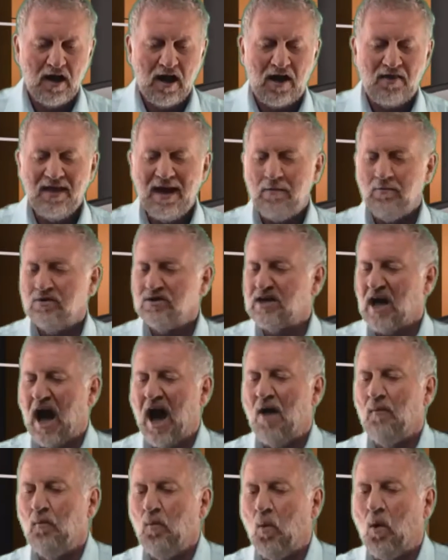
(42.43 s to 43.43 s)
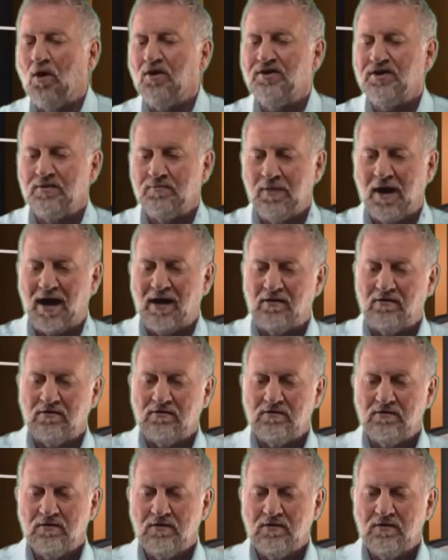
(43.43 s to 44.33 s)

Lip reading: And that was unwanted mail.